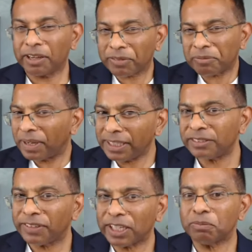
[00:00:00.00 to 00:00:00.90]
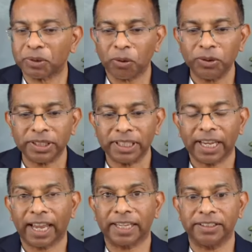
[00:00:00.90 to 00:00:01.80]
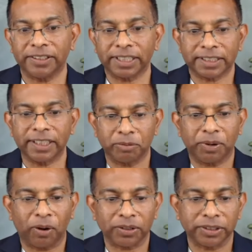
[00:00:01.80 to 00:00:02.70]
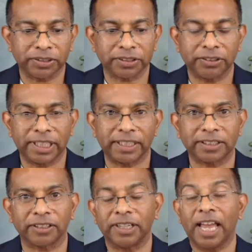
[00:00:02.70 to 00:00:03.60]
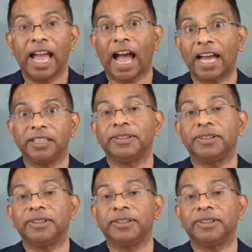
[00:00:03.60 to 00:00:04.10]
made this fairly broad, and you can see the poll on your screen. So are you a